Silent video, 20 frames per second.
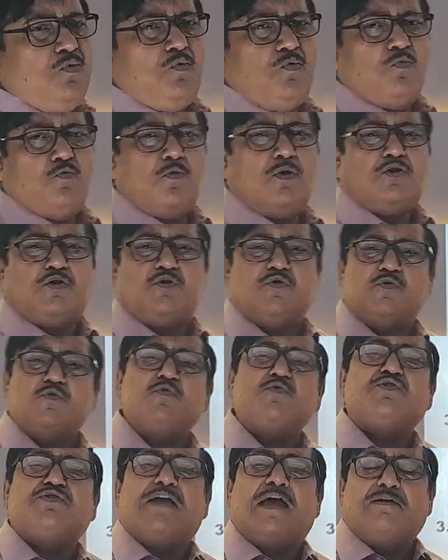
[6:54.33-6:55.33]
what
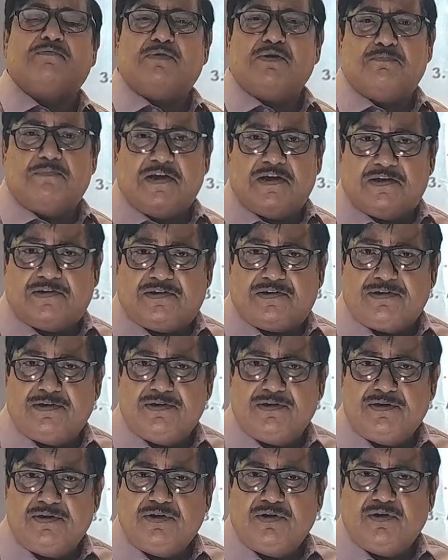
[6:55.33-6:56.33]
use can be made
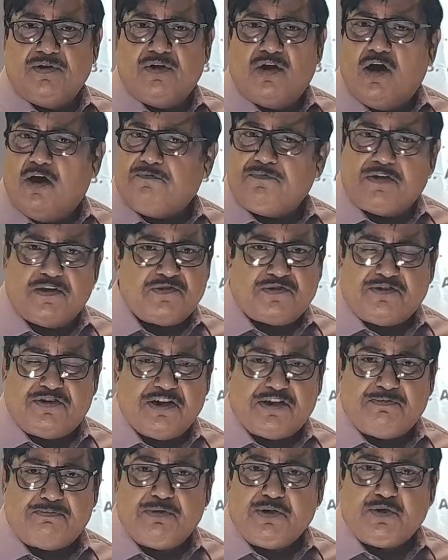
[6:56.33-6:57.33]
of the
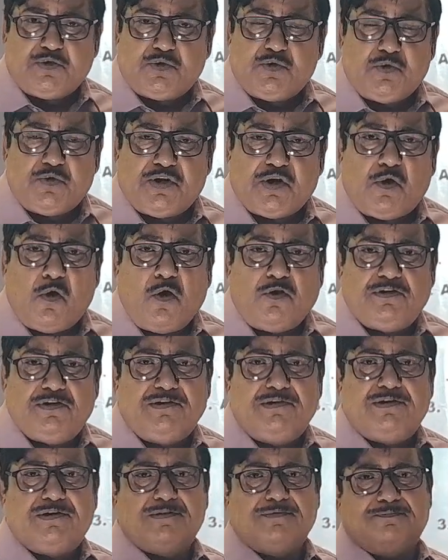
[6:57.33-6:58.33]
statement so
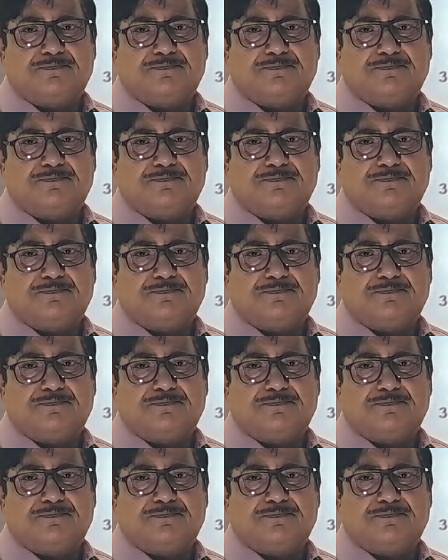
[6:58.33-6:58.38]
recorded?